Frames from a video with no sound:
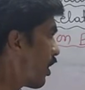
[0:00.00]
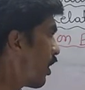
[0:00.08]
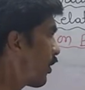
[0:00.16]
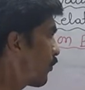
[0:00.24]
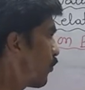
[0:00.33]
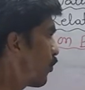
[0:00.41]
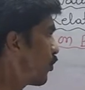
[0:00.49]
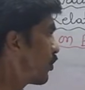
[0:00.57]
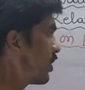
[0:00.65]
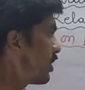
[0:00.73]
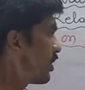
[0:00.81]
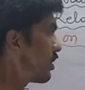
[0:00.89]

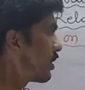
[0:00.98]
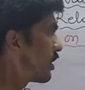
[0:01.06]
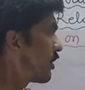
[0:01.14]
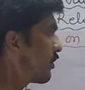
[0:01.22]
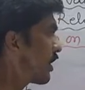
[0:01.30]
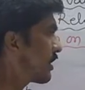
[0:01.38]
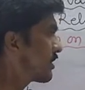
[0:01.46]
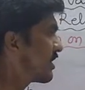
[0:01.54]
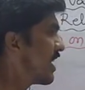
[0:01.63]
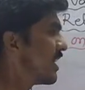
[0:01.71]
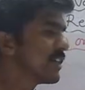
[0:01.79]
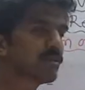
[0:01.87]
ROE given
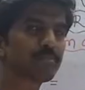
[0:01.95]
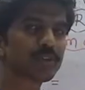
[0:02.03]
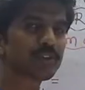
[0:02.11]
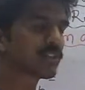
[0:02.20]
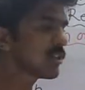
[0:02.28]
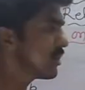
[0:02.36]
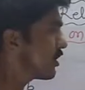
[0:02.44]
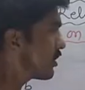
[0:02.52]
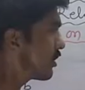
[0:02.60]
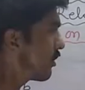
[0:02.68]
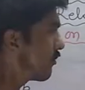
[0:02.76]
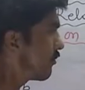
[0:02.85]
as
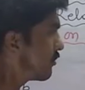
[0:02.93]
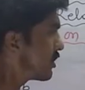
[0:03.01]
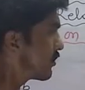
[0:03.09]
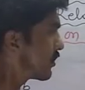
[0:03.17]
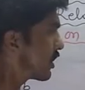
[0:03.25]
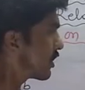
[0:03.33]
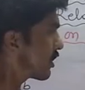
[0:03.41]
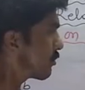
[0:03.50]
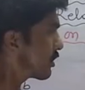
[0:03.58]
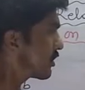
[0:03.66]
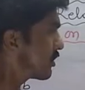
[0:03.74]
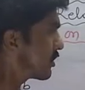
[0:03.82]
18%, which we can
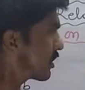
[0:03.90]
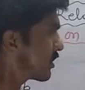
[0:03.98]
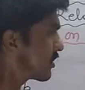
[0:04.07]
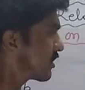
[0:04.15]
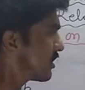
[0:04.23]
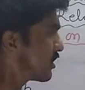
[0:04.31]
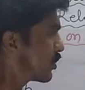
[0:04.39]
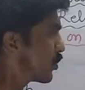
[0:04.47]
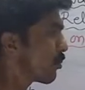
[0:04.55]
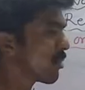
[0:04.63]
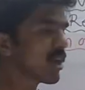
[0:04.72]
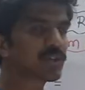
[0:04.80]
represent it as
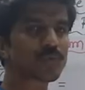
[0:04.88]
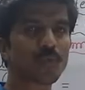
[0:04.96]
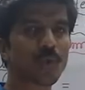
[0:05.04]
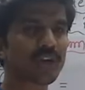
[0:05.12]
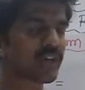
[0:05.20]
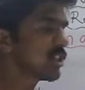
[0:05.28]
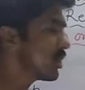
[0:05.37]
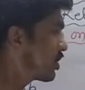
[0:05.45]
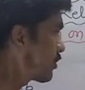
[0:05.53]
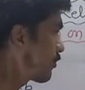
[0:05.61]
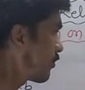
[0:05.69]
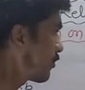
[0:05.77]

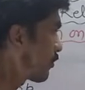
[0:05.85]
0.18.